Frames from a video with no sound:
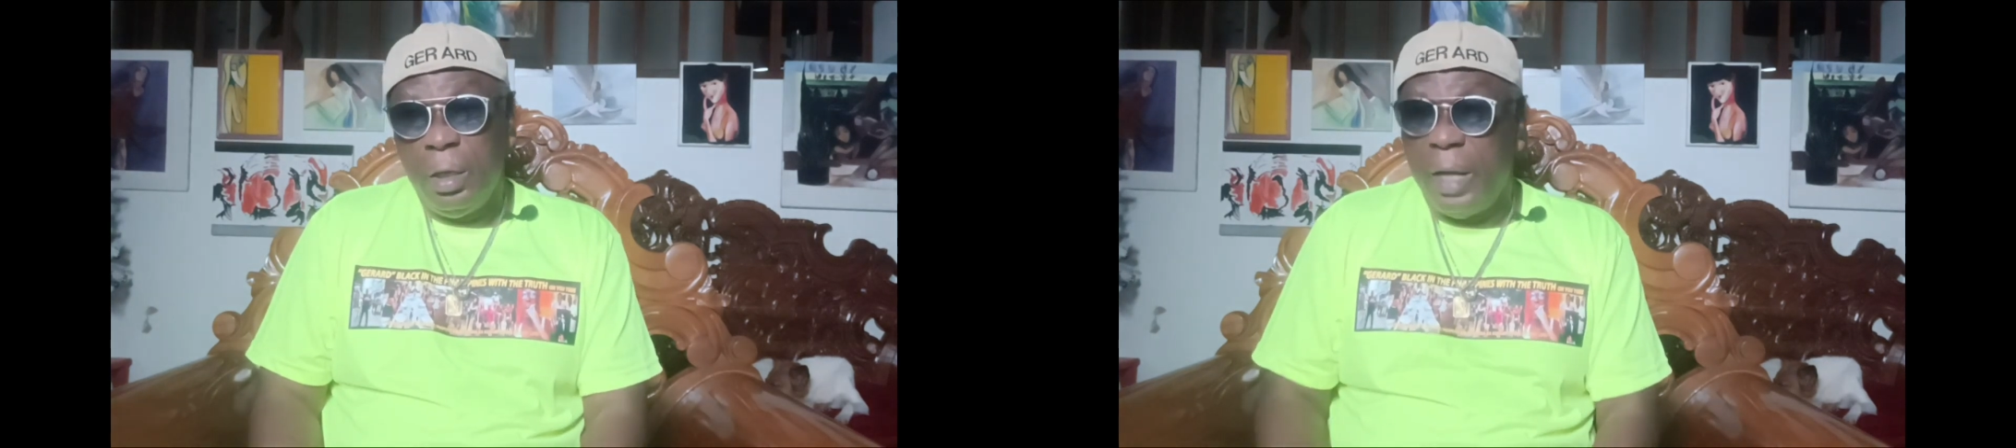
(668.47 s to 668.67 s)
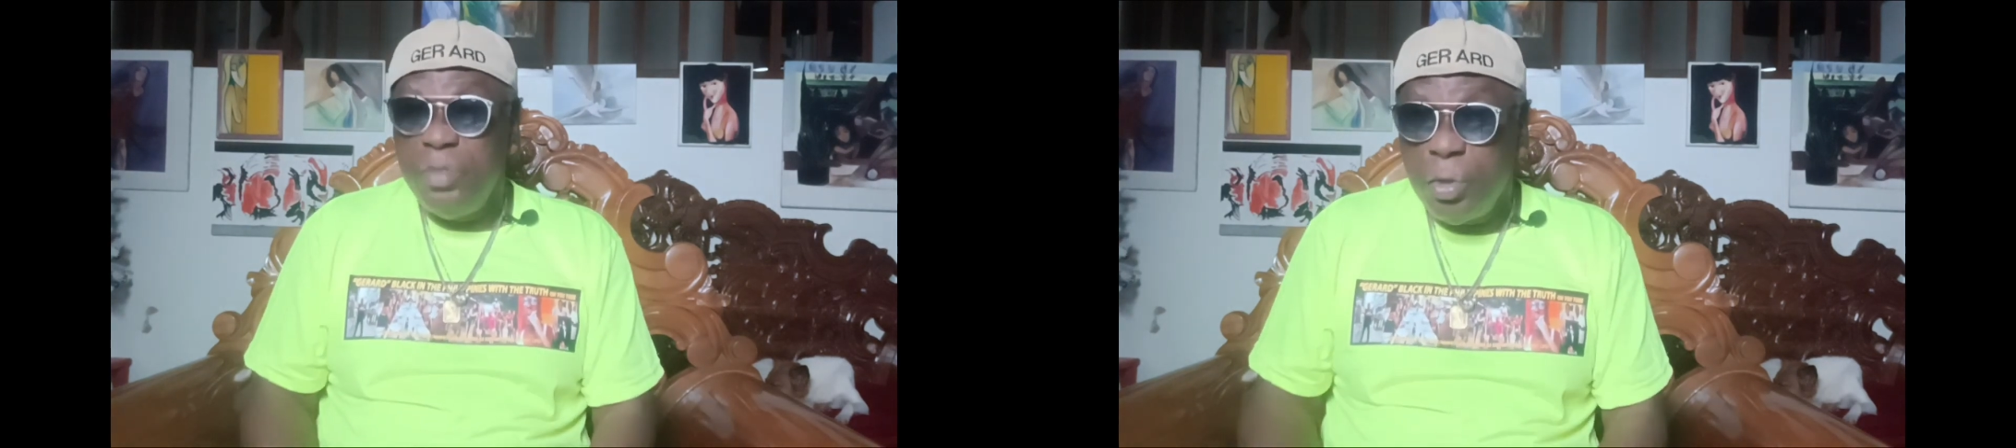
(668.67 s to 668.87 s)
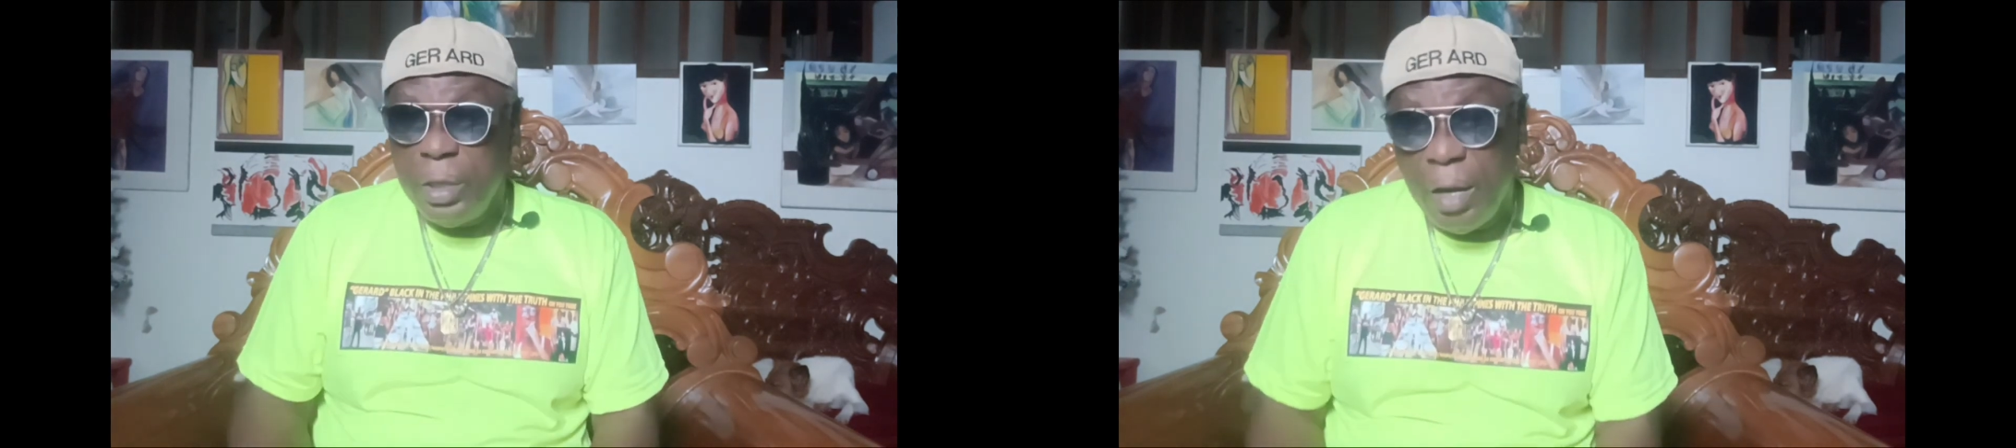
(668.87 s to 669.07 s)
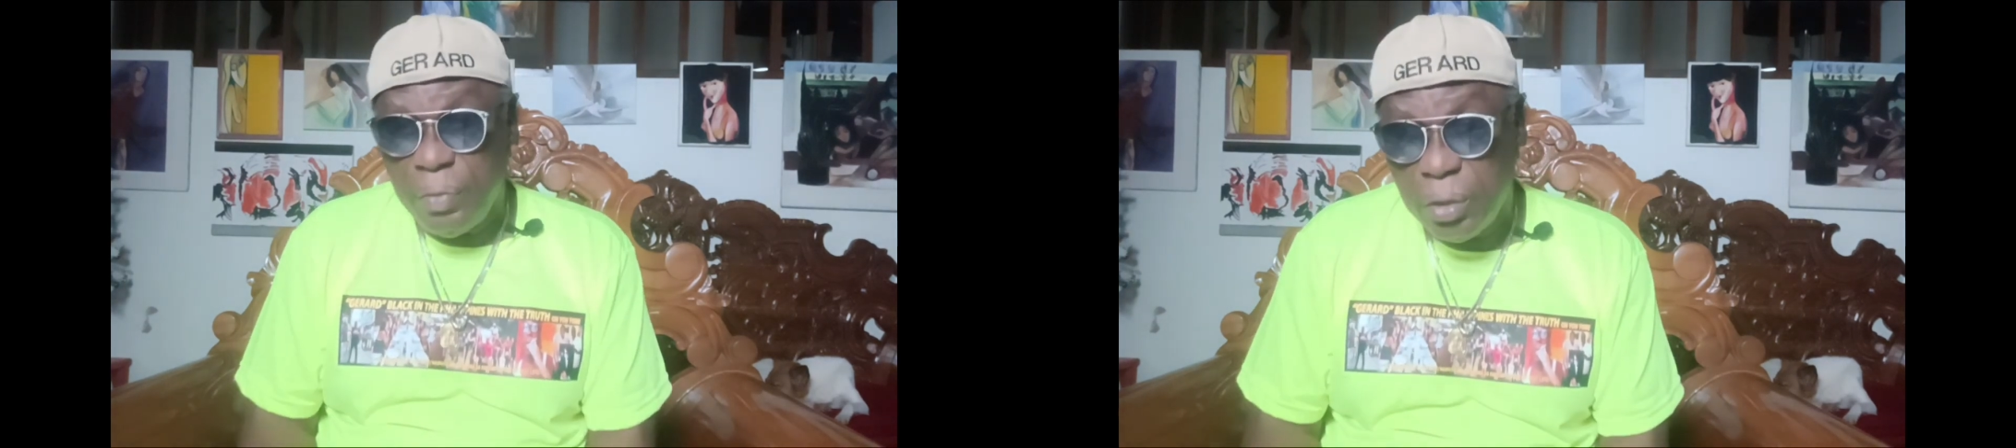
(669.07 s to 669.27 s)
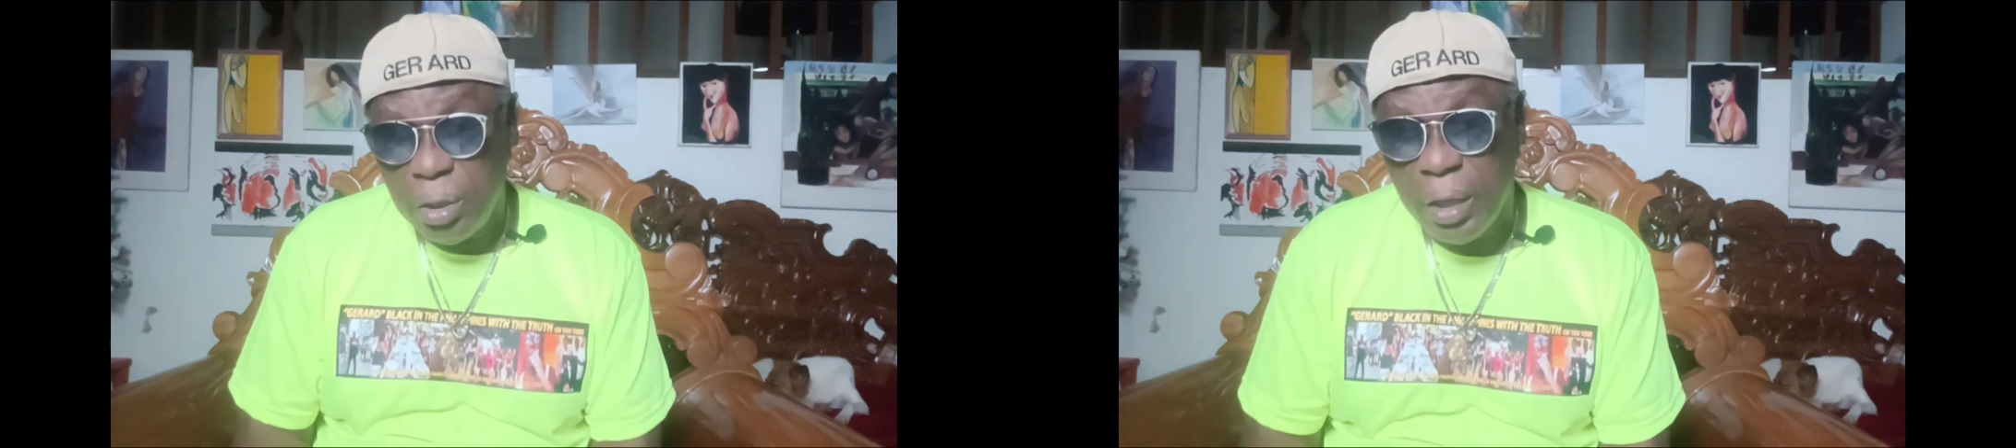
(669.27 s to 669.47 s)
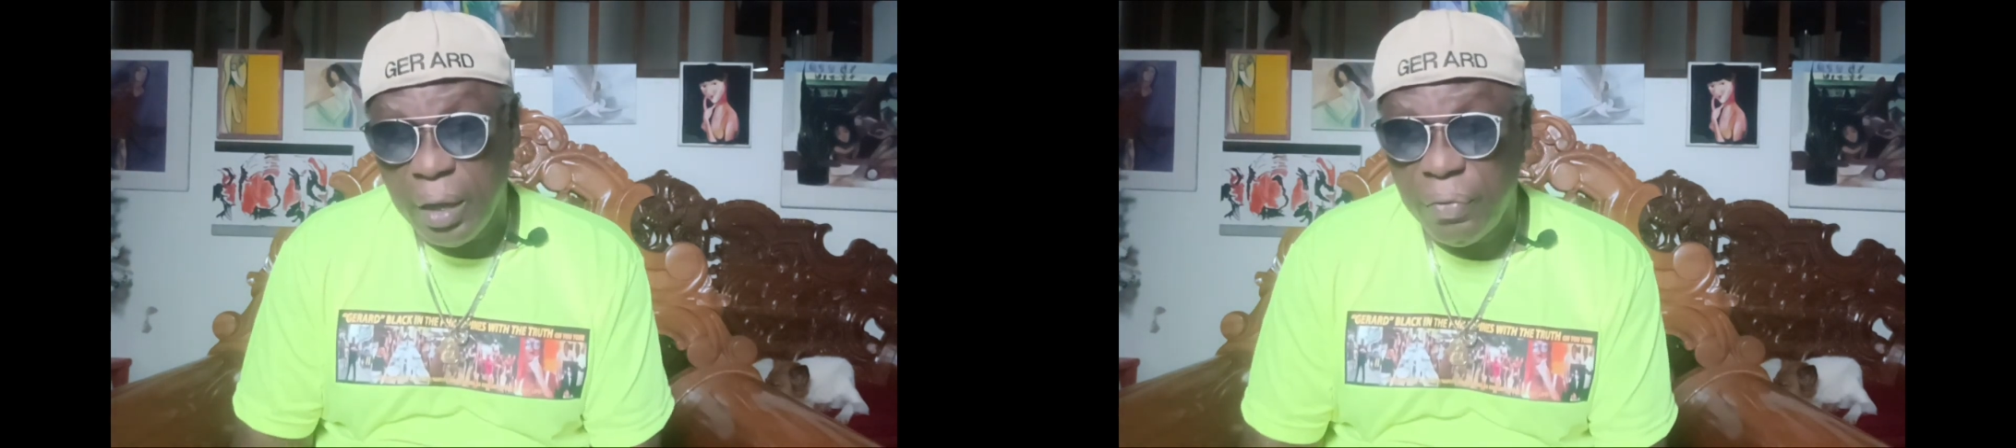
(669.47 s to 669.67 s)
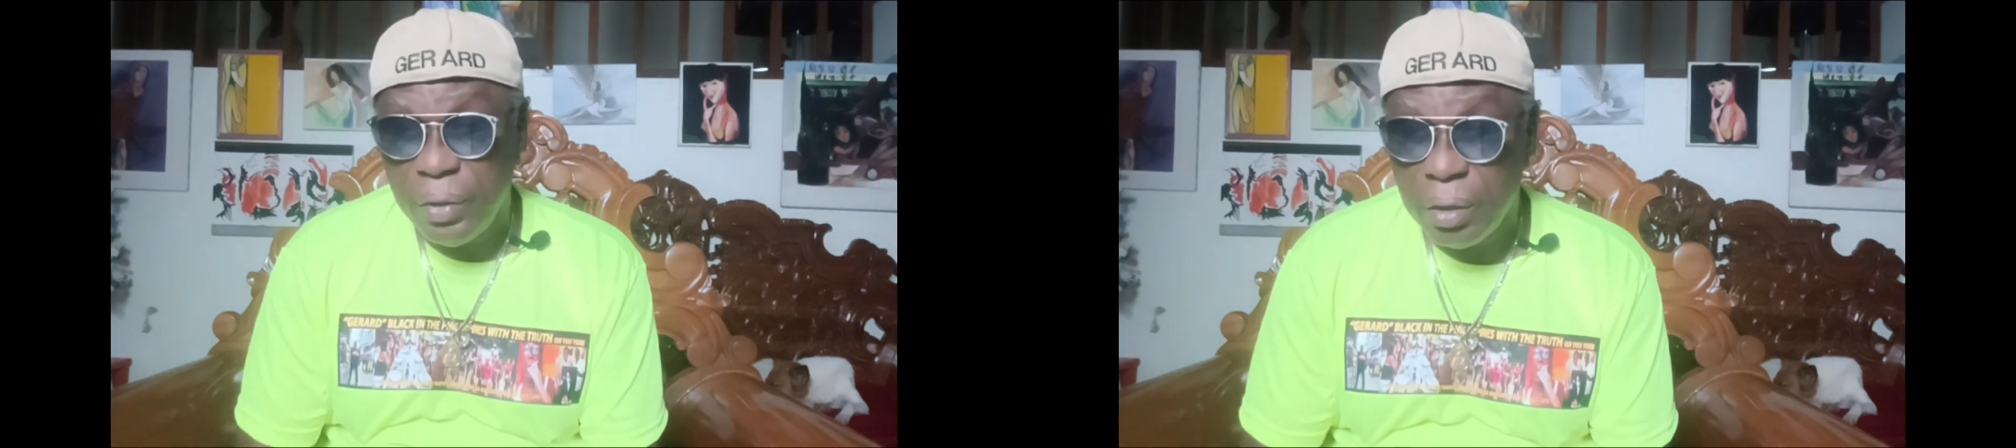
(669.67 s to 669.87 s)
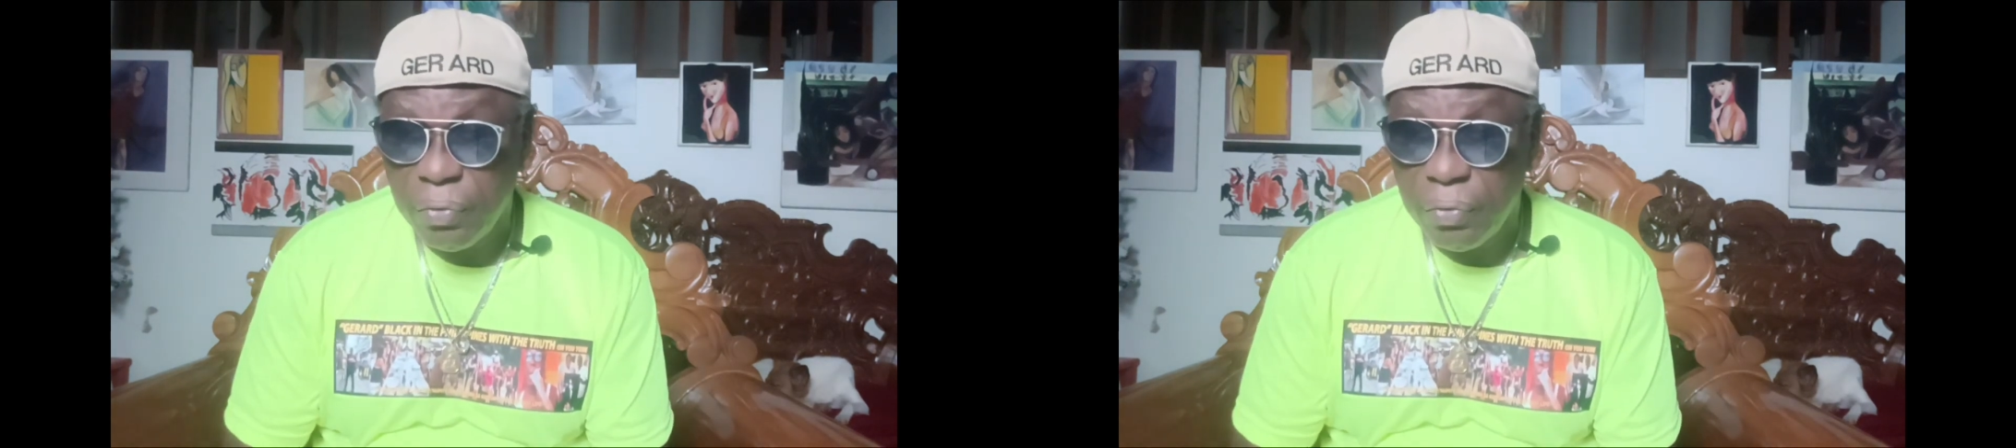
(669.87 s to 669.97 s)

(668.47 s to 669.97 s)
And you can have a good life here in the